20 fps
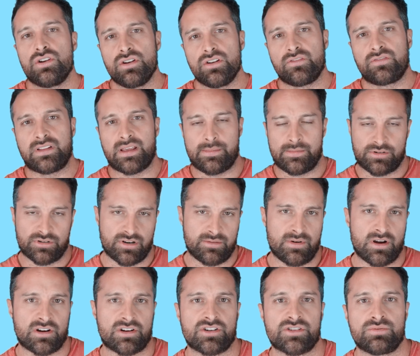your inflammatory
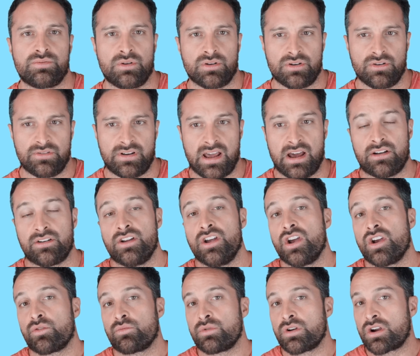markers will go down
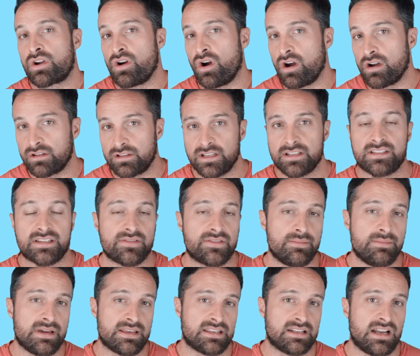regardless of
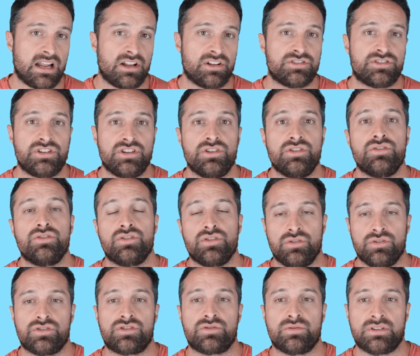the methodology you
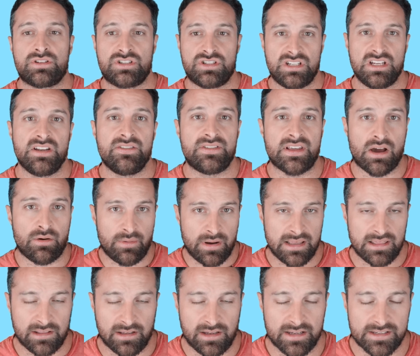use to achieve that
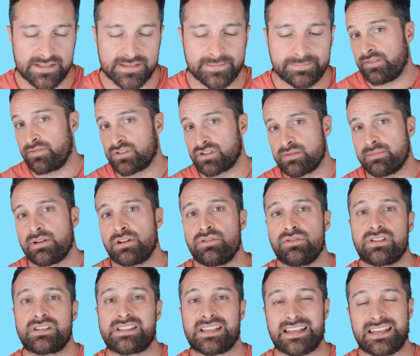weight loss. If you're somebody
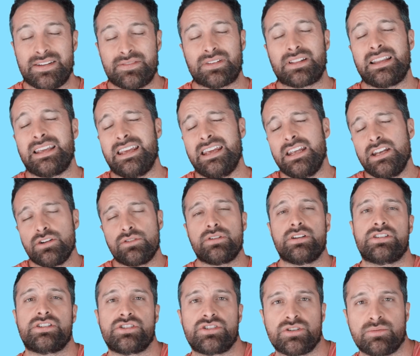who significantly
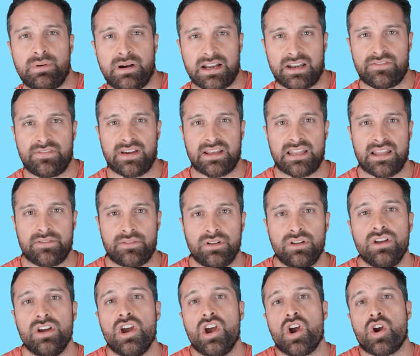increases your body fat
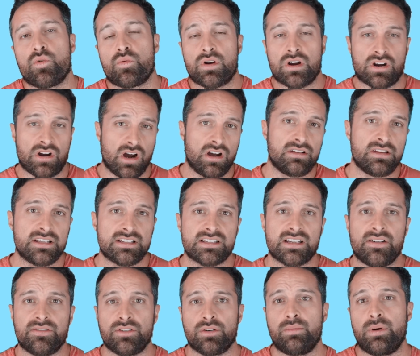level, regardless
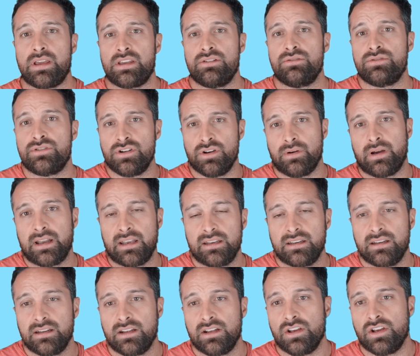of the way you do
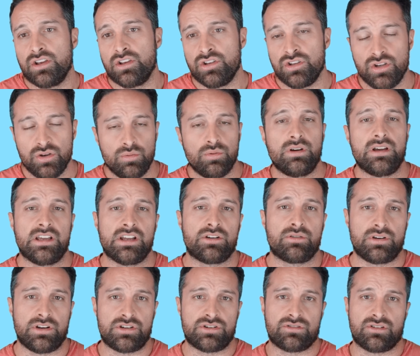it, you will
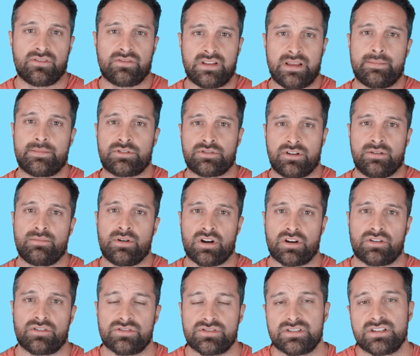increase your inflammatory
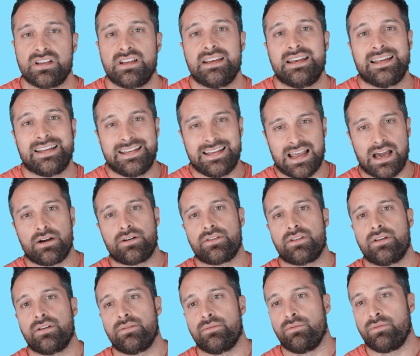markers.
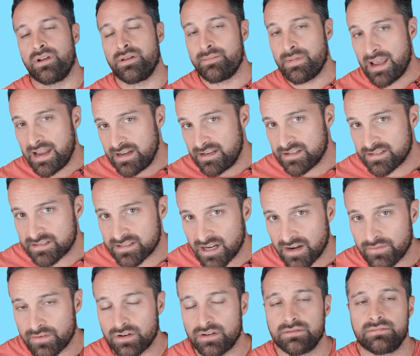Now, we may
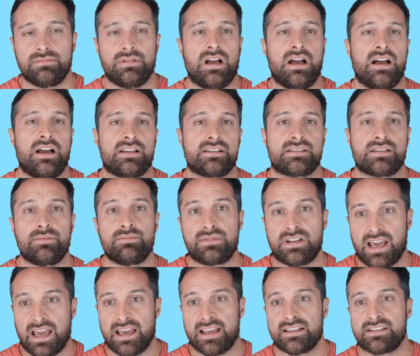discover uh, some
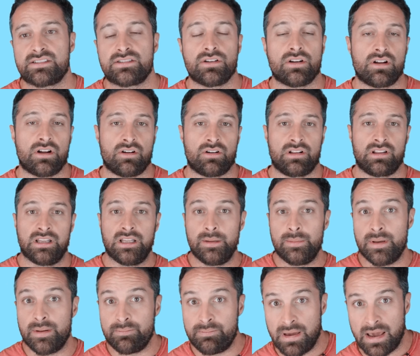diets that are a little
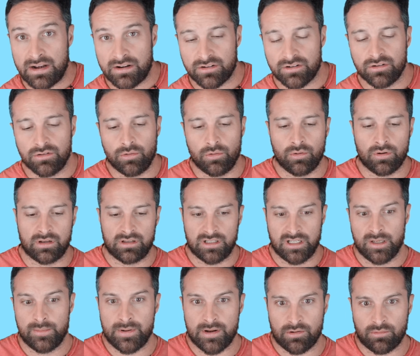bit better or a
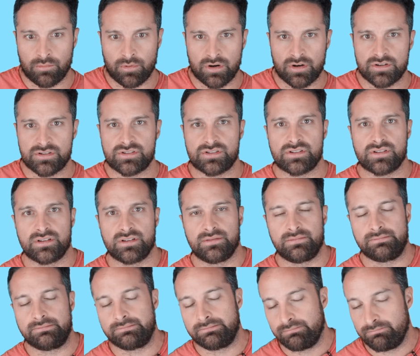little bit worse.
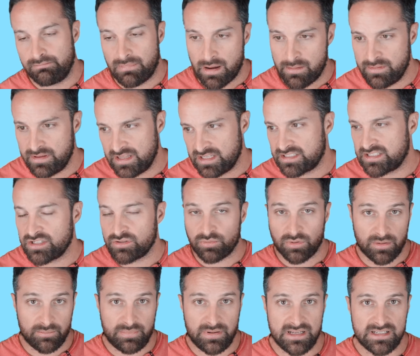Maybe this is
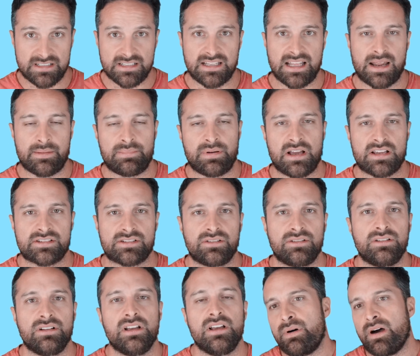one piece of that
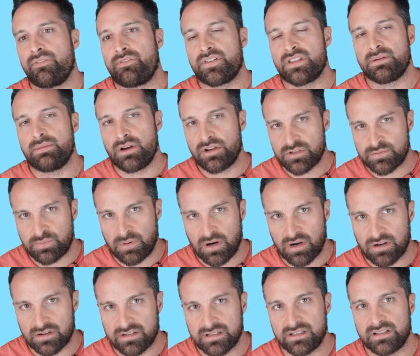puzzle. But for the most
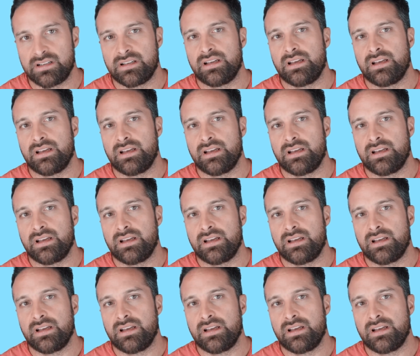part,